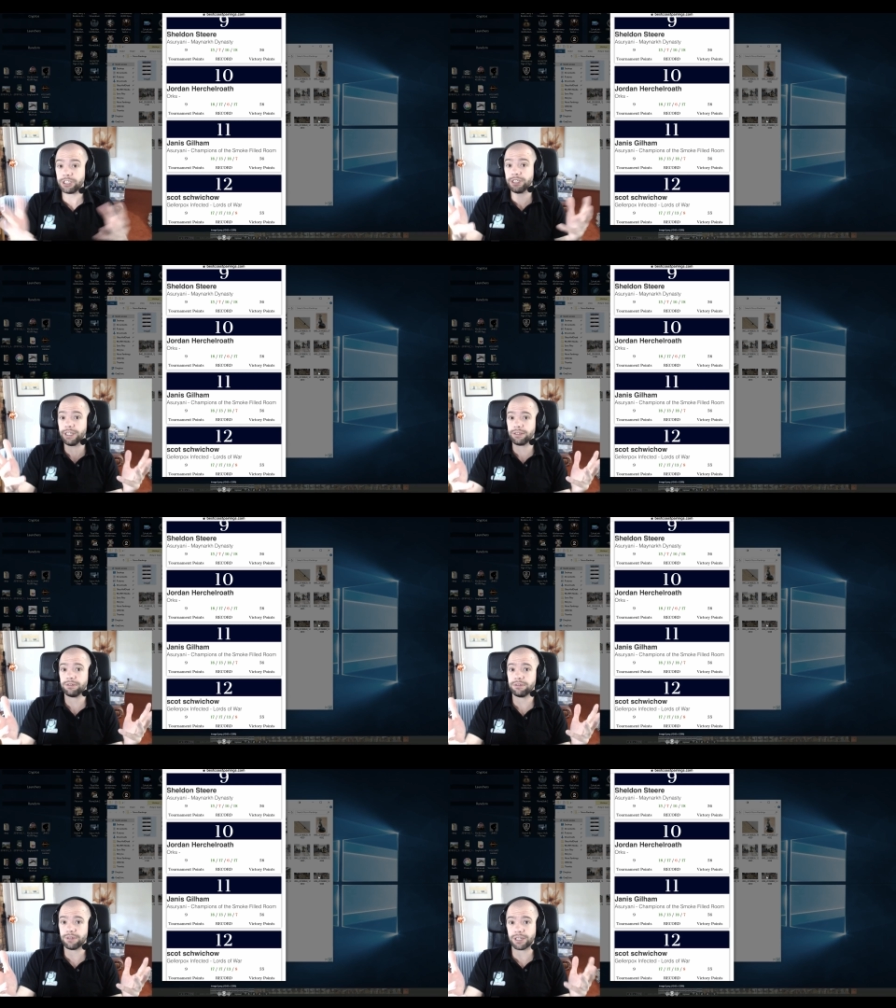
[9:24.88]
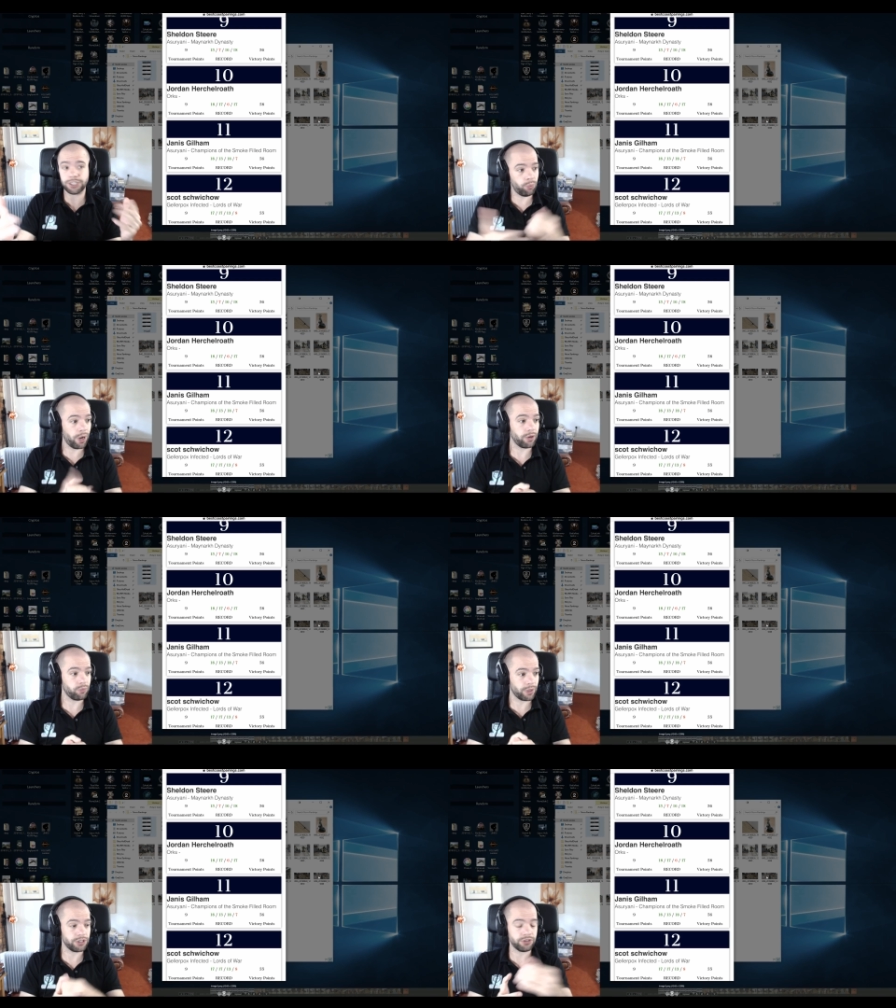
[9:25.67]
did, and she won
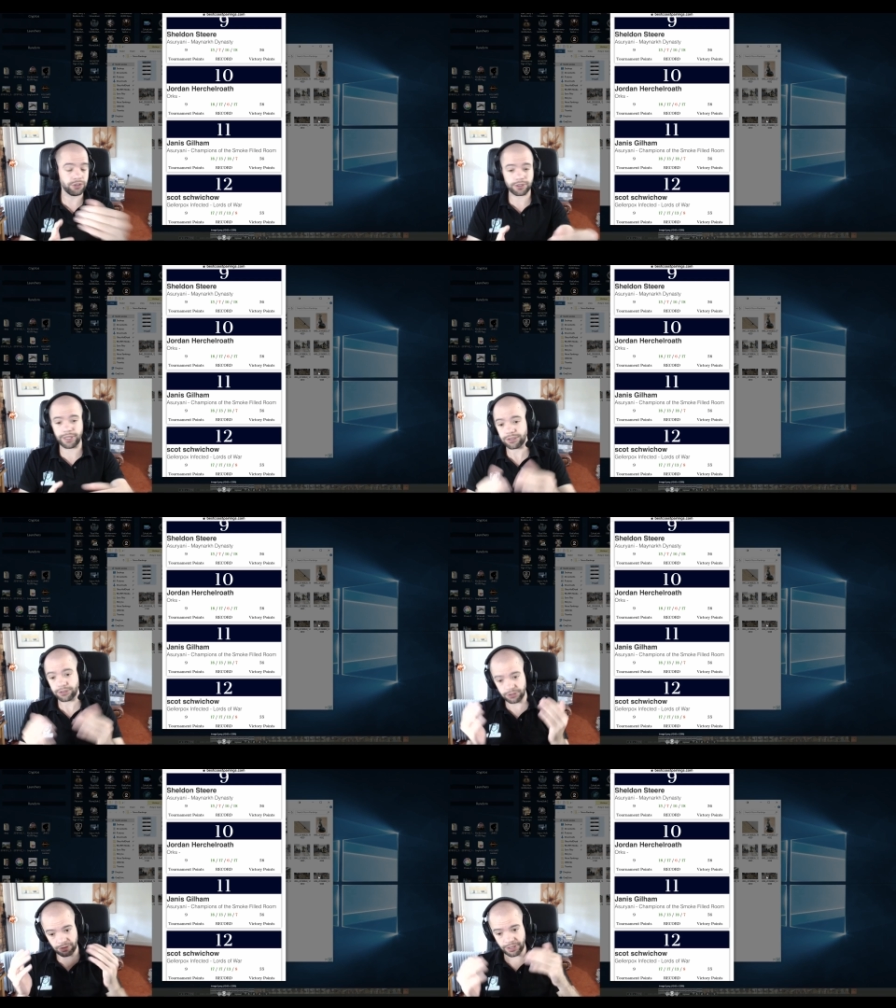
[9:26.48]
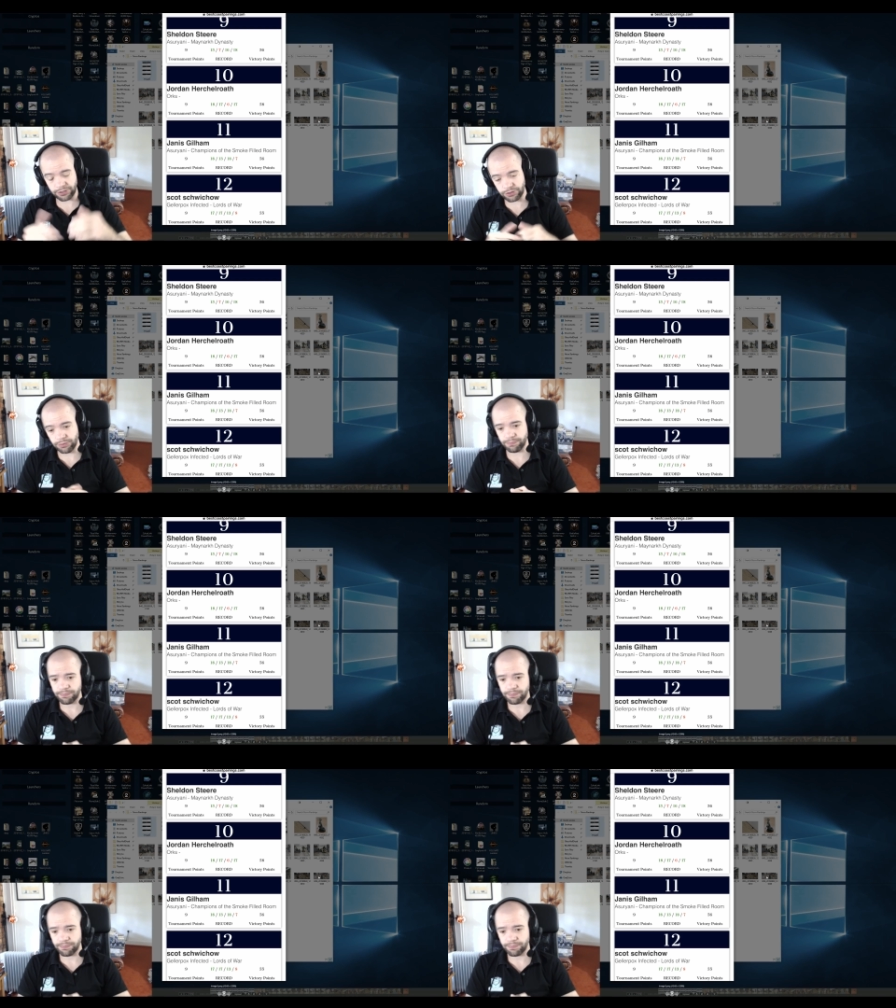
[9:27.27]
when she took that, so that's cool.